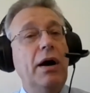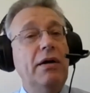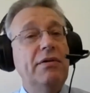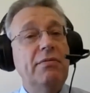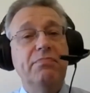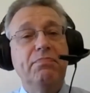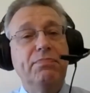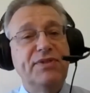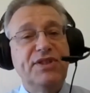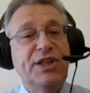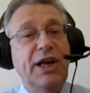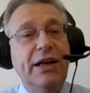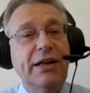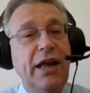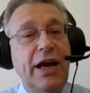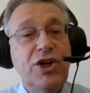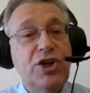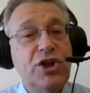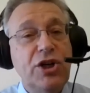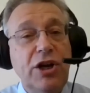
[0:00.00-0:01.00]

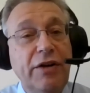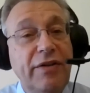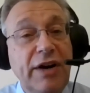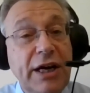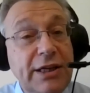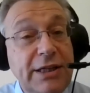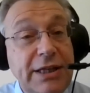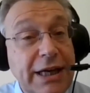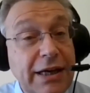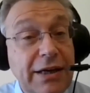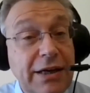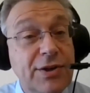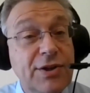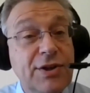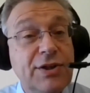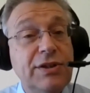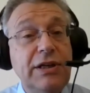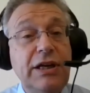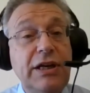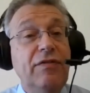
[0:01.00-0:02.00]
stagnation of ideas,
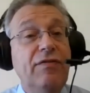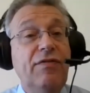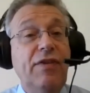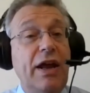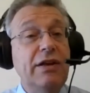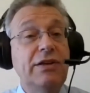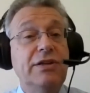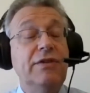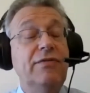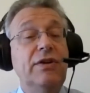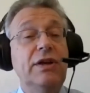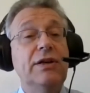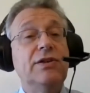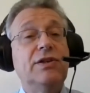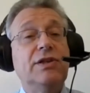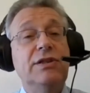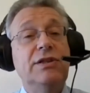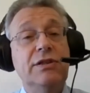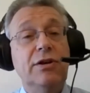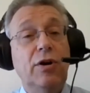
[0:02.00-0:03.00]
inventiveness,
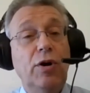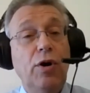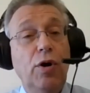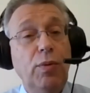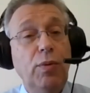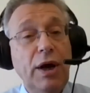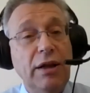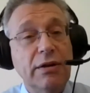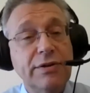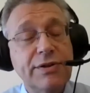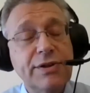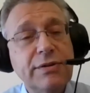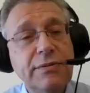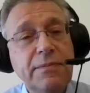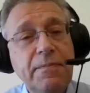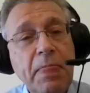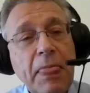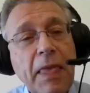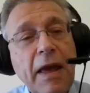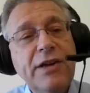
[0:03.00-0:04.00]
or wealth.
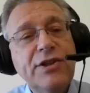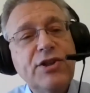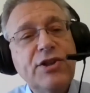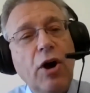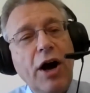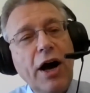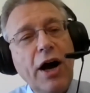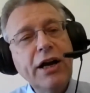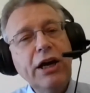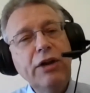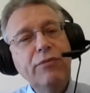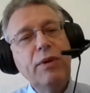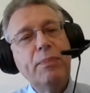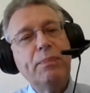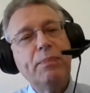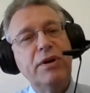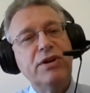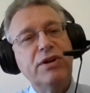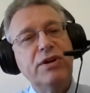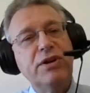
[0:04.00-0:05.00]
So how can we
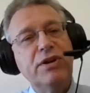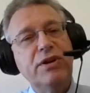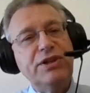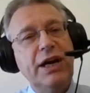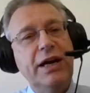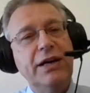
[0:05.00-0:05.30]
protect